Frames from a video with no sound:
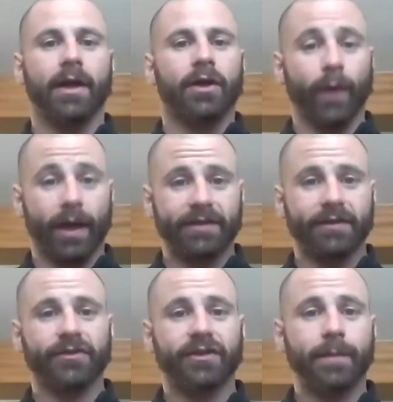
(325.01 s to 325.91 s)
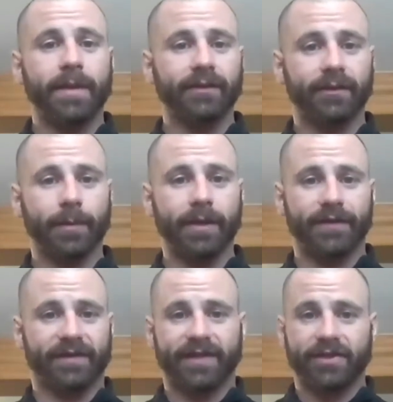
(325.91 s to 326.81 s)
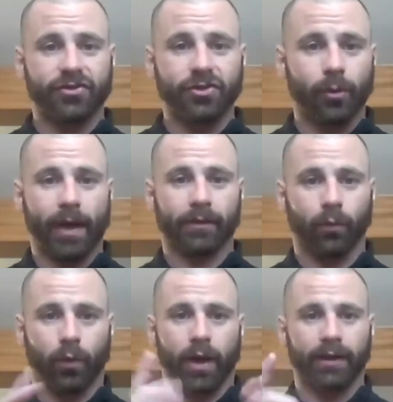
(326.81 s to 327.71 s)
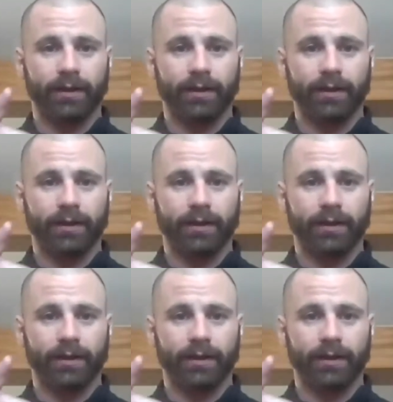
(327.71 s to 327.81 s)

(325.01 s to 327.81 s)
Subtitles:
Granted, there's going to be a little bit of extension no matter what.